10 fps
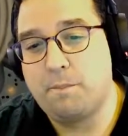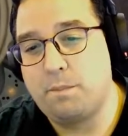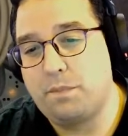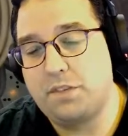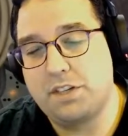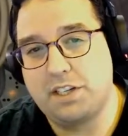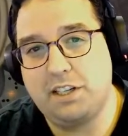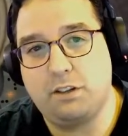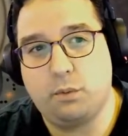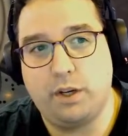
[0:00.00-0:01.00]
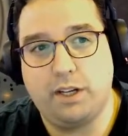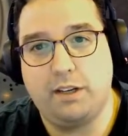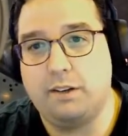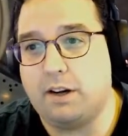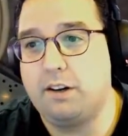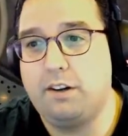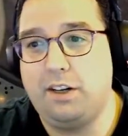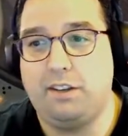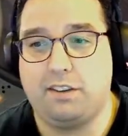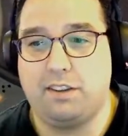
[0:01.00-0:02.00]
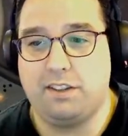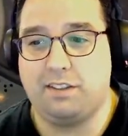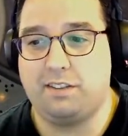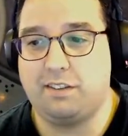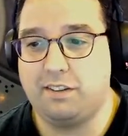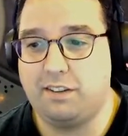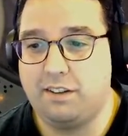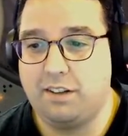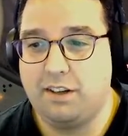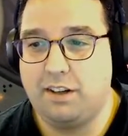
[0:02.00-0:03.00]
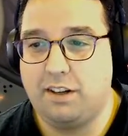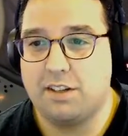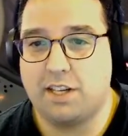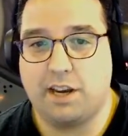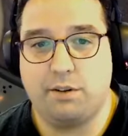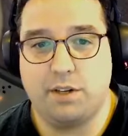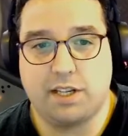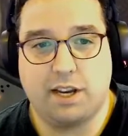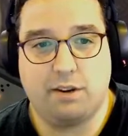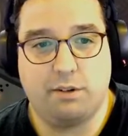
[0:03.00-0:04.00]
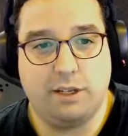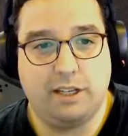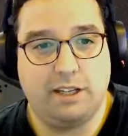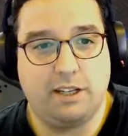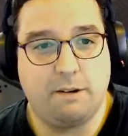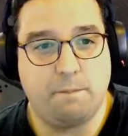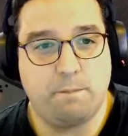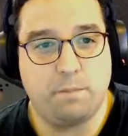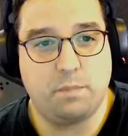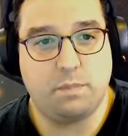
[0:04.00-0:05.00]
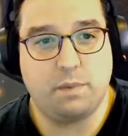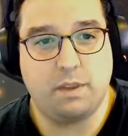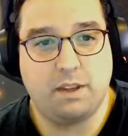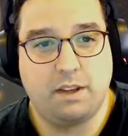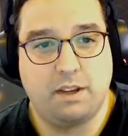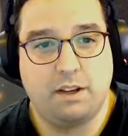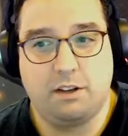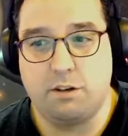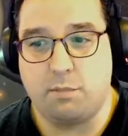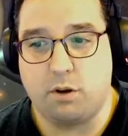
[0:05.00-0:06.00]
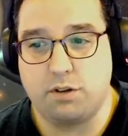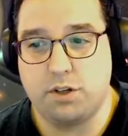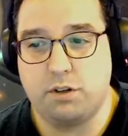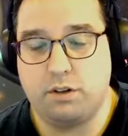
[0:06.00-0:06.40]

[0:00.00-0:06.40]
Steal a win here underneath this scary, scary Demolisher.